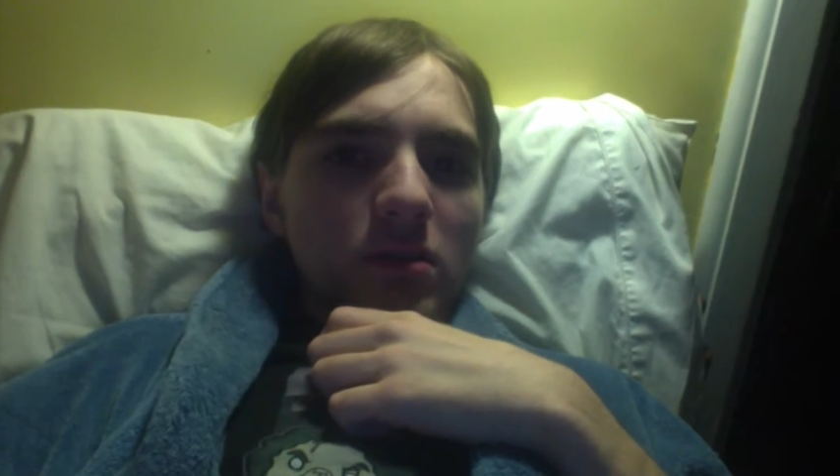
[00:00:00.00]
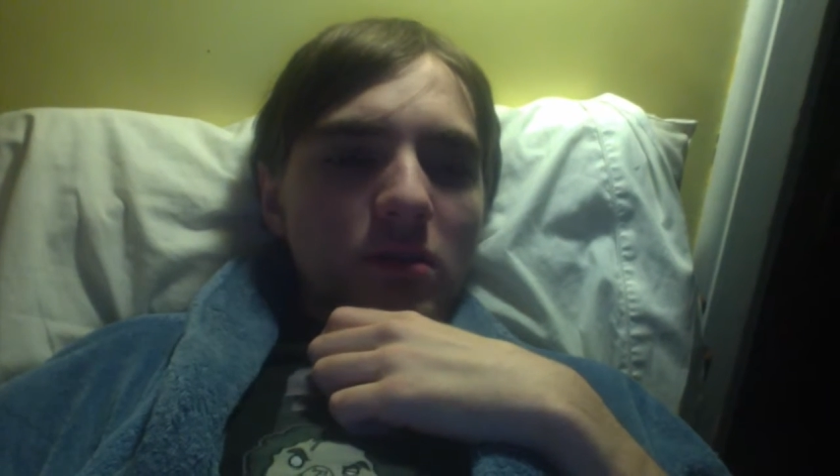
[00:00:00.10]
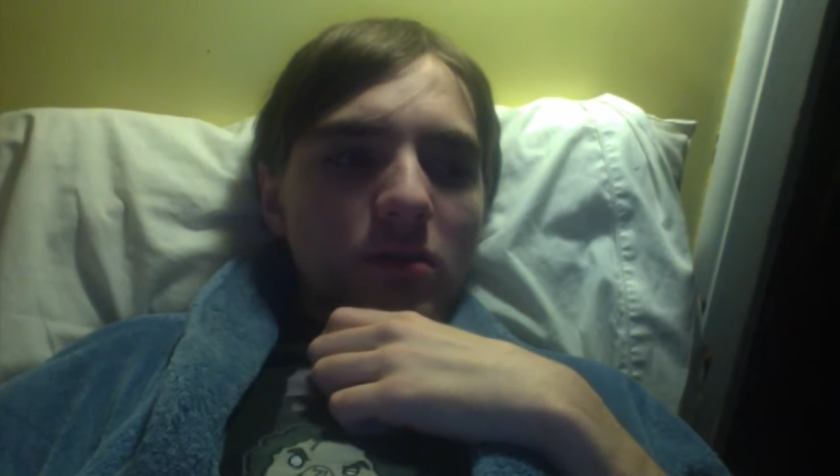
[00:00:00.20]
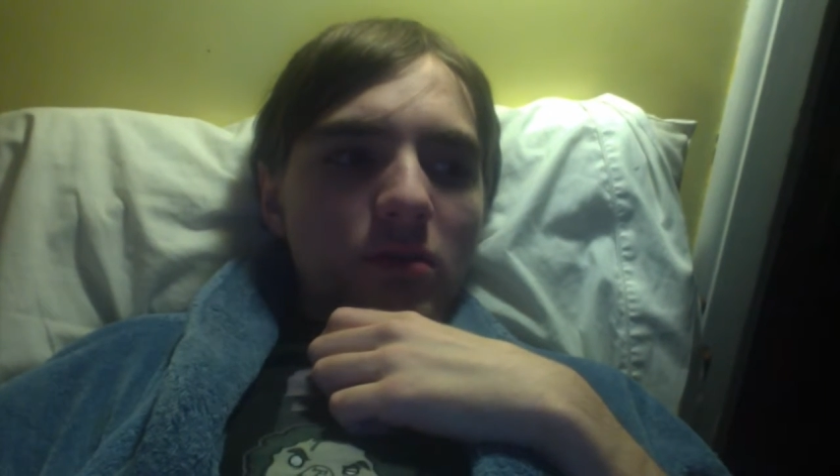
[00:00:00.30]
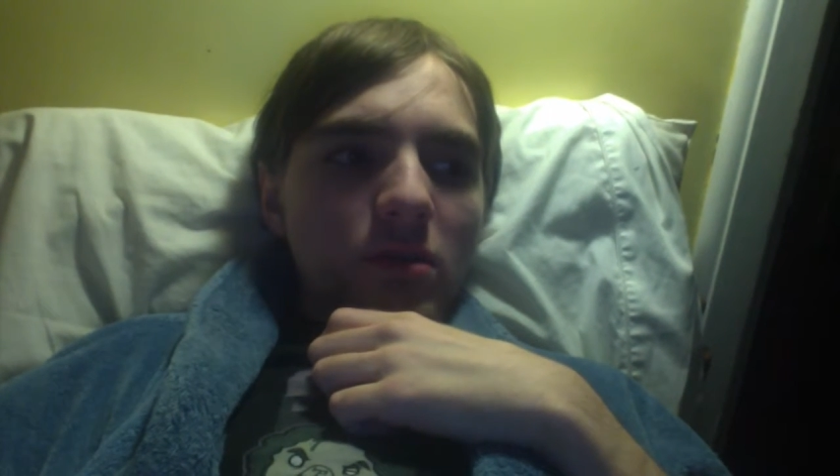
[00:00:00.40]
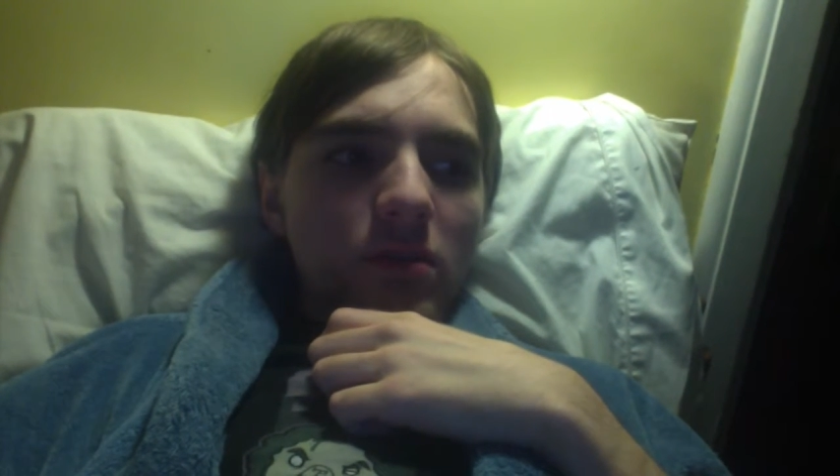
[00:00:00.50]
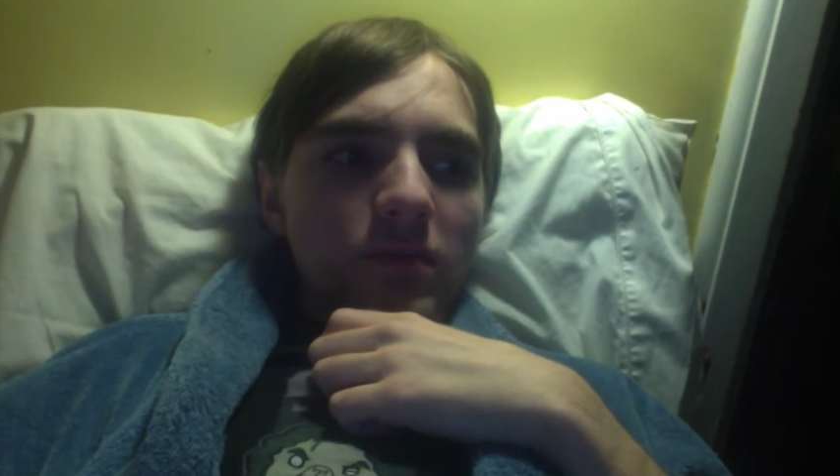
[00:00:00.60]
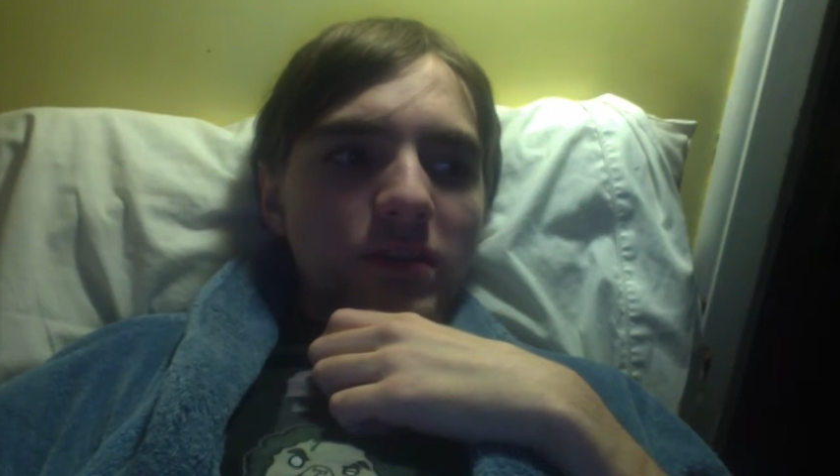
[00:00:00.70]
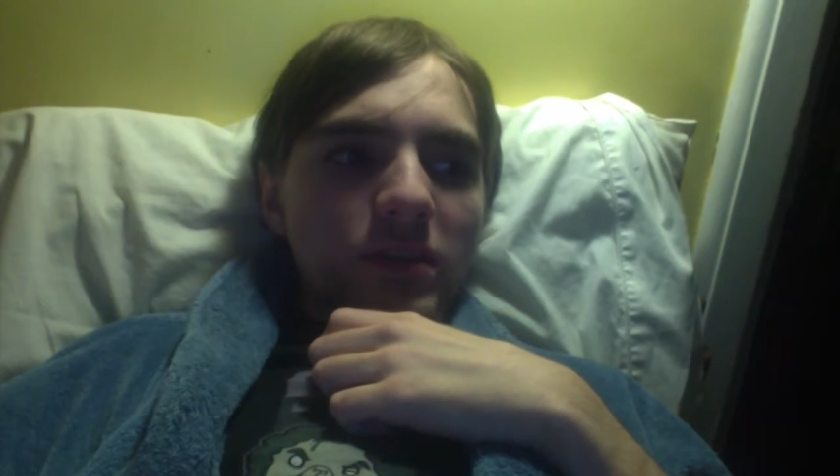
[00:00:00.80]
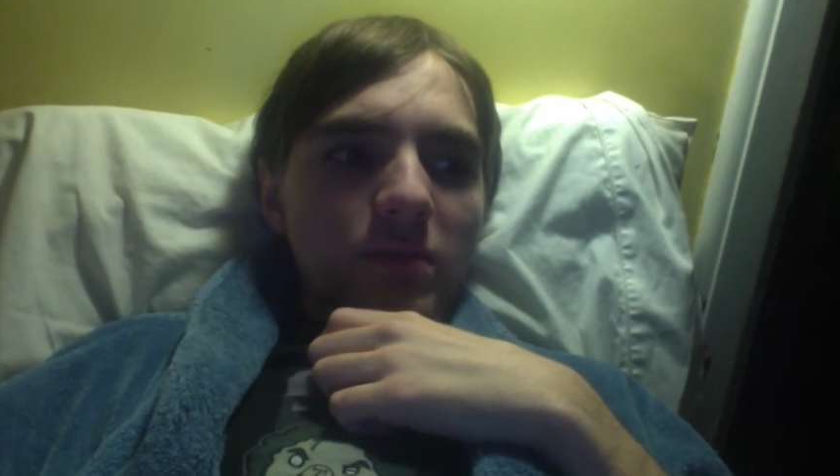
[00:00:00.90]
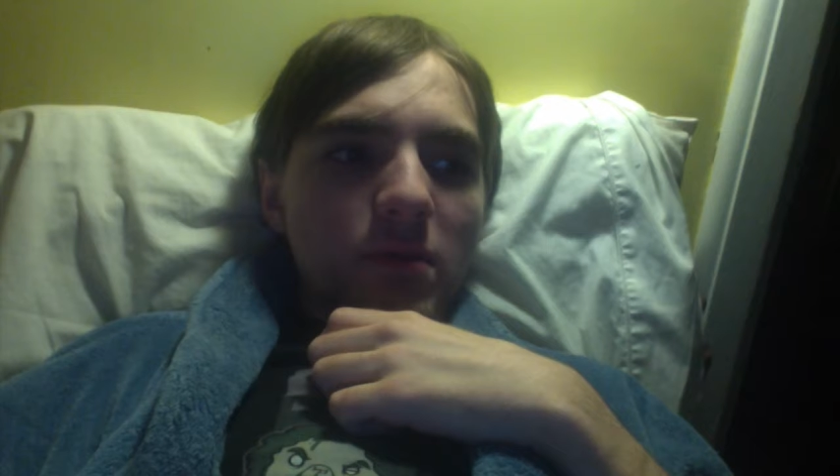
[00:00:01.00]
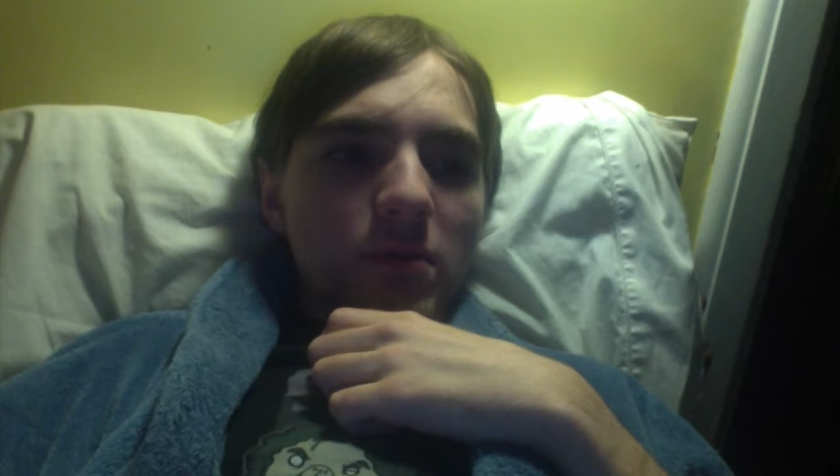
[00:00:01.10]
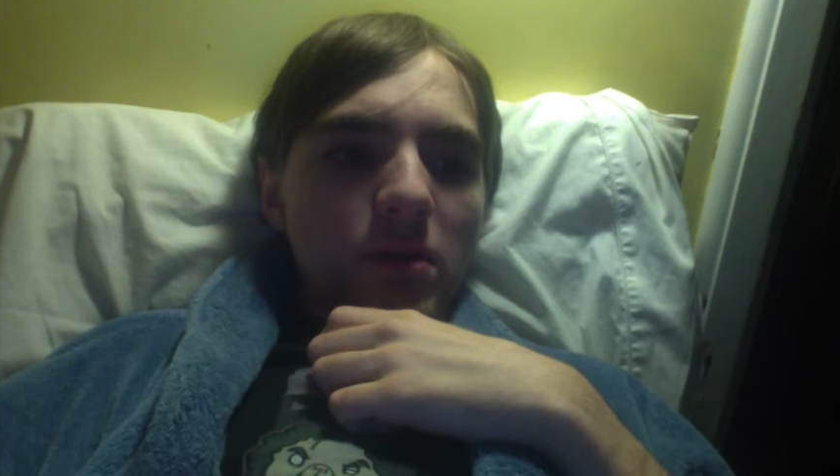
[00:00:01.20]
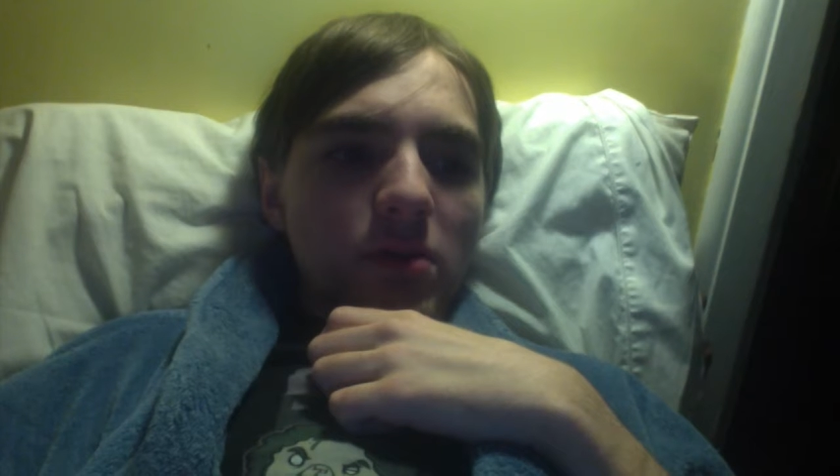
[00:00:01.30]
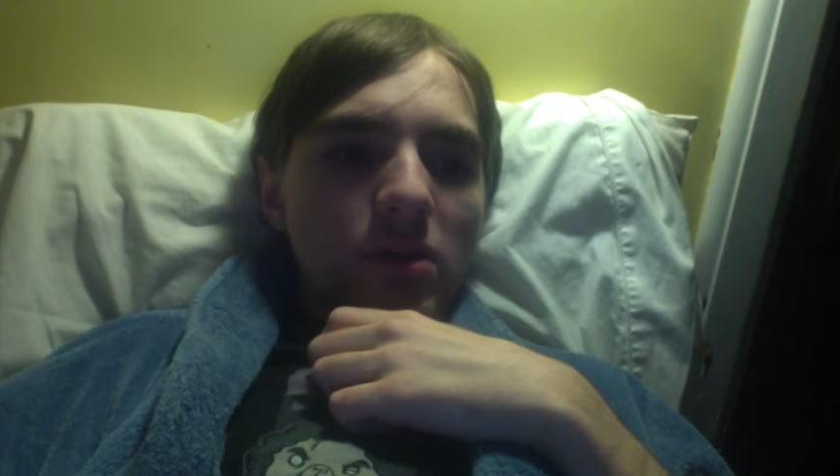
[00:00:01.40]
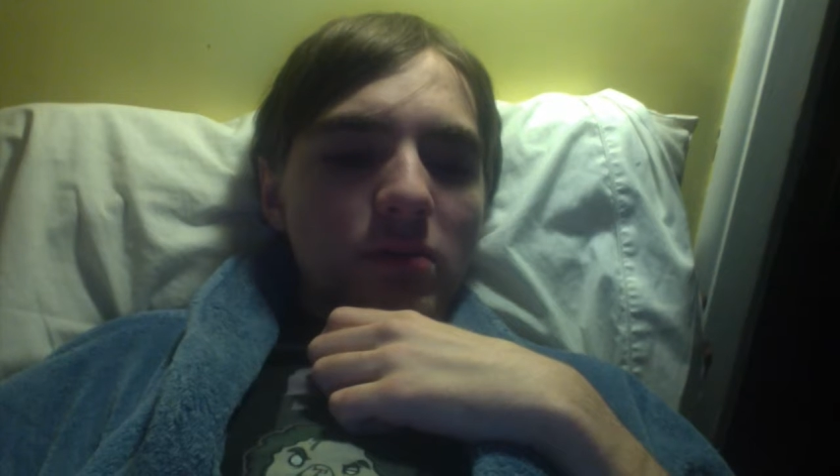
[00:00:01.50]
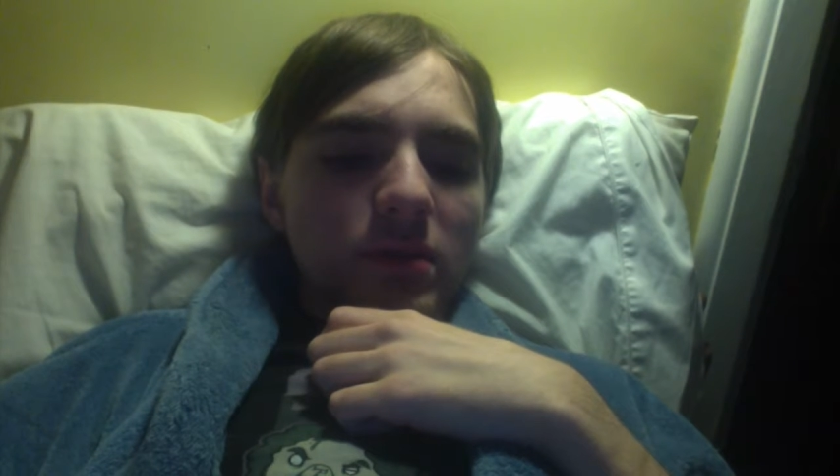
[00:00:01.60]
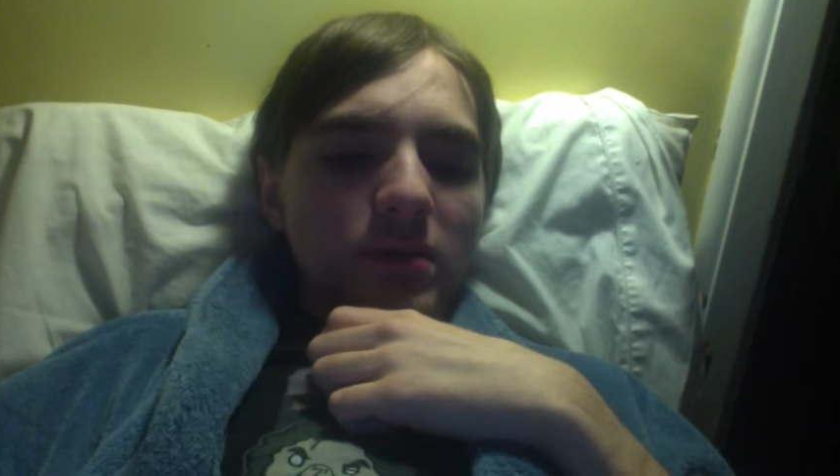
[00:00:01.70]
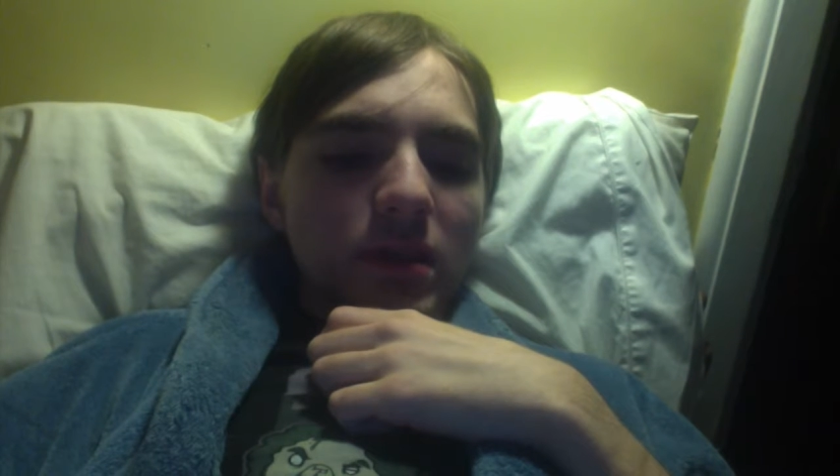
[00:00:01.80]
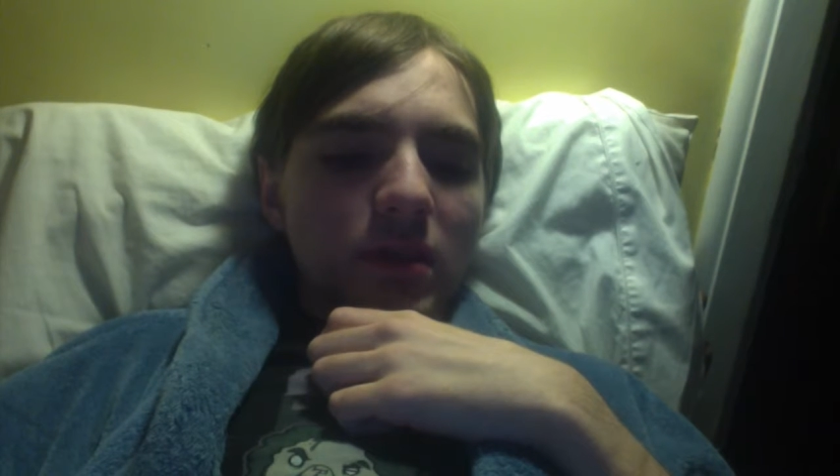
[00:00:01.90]
So all of this has probably already
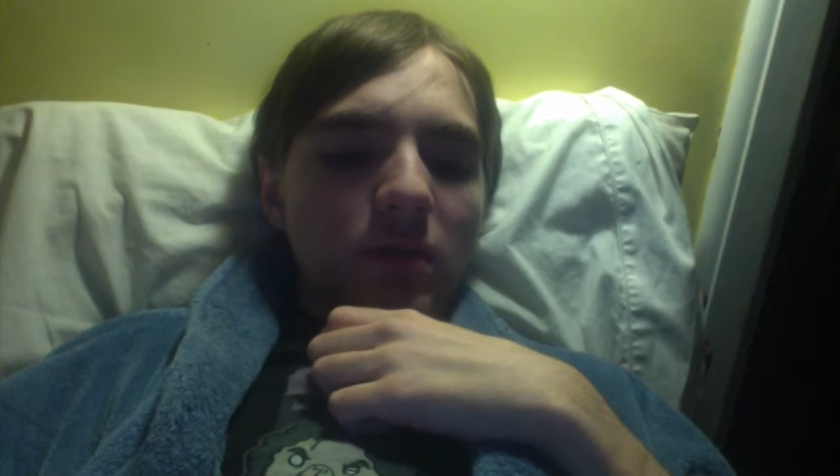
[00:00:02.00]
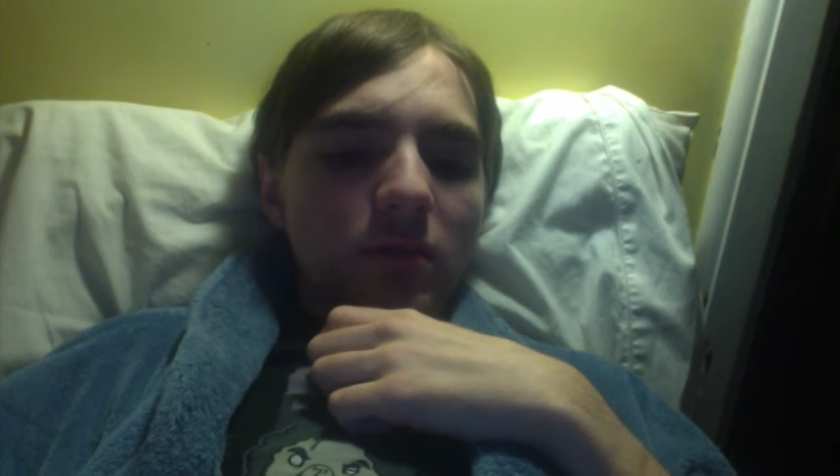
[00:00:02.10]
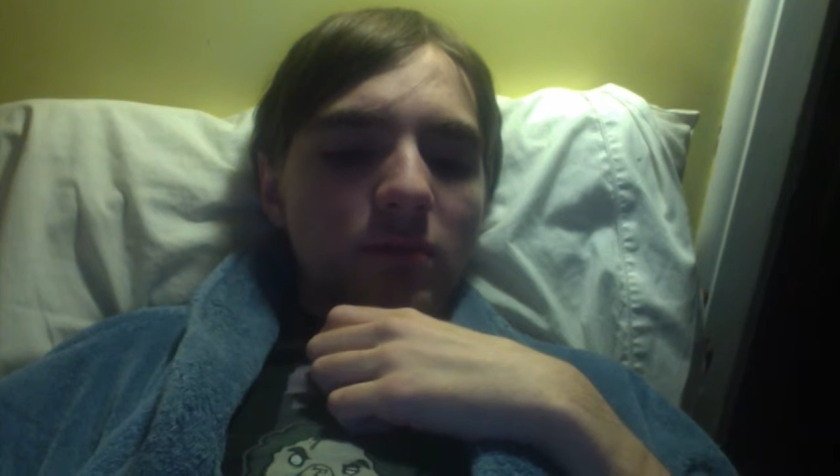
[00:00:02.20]
been said.